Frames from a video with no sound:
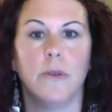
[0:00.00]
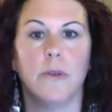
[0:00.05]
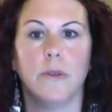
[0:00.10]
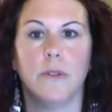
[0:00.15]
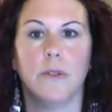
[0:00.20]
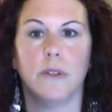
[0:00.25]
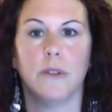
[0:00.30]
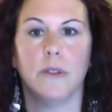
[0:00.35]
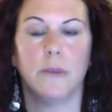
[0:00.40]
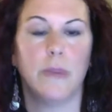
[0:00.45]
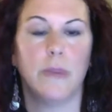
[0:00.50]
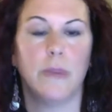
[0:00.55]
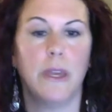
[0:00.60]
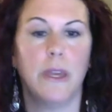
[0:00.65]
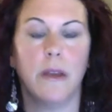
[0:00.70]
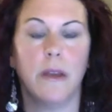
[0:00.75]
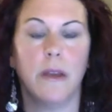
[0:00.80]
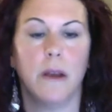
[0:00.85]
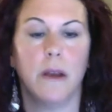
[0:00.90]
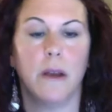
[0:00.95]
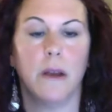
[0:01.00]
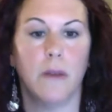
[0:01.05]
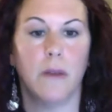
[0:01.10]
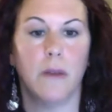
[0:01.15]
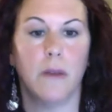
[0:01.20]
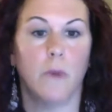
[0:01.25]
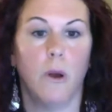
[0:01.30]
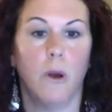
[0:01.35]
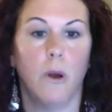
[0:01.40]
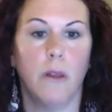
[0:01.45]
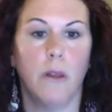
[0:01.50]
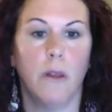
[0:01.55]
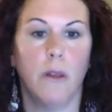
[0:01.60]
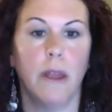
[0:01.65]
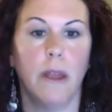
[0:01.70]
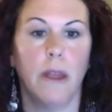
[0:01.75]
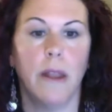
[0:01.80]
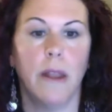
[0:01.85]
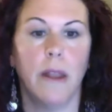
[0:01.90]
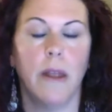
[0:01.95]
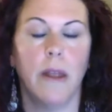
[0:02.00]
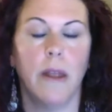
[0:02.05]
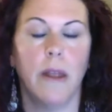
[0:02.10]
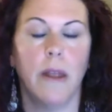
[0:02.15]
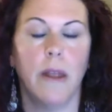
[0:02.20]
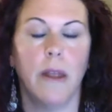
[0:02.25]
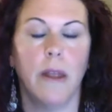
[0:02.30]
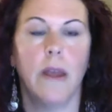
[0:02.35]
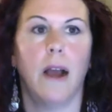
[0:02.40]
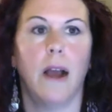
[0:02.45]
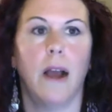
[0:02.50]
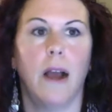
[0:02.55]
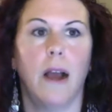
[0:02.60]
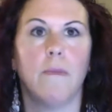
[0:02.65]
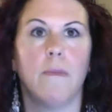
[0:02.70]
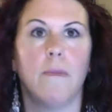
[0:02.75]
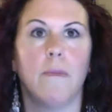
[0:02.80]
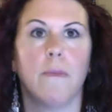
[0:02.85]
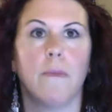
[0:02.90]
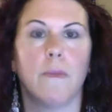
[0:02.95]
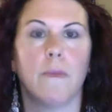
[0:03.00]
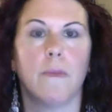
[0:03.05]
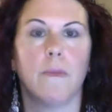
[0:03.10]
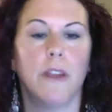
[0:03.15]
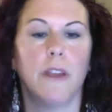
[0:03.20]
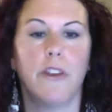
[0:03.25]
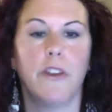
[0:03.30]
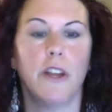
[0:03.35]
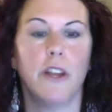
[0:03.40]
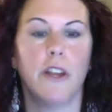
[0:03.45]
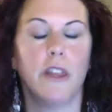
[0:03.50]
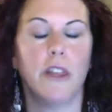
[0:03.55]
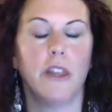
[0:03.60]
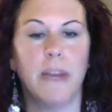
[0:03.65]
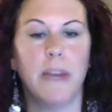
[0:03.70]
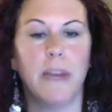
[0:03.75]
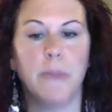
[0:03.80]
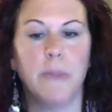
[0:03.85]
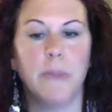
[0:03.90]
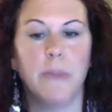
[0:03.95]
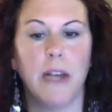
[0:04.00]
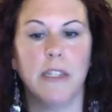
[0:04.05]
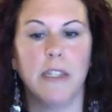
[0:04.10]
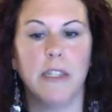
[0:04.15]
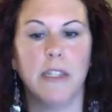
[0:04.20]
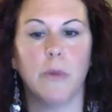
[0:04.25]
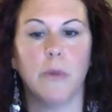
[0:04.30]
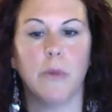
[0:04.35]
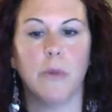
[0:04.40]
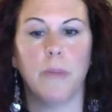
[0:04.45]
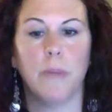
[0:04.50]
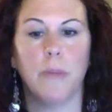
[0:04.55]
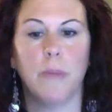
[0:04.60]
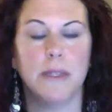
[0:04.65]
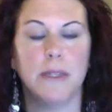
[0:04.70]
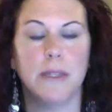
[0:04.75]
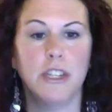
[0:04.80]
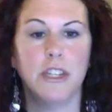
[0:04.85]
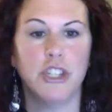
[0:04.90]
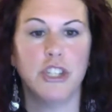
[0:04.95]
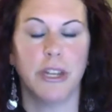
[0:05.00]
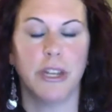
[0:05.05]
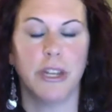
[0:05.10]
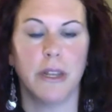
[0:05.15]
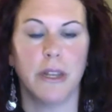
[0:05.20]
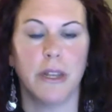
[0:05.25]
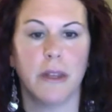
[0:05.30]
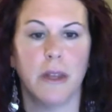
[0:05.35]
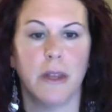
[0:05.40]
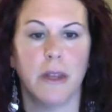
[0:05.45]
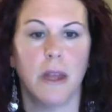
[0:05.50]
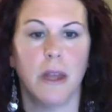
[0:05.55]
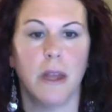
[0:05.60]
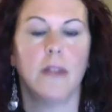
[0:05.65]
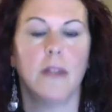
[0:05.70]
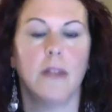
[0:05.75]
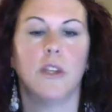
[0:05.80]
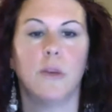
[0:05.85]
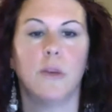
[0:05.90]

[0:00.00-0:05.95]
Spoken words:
being all in, then you're in the best possible position to be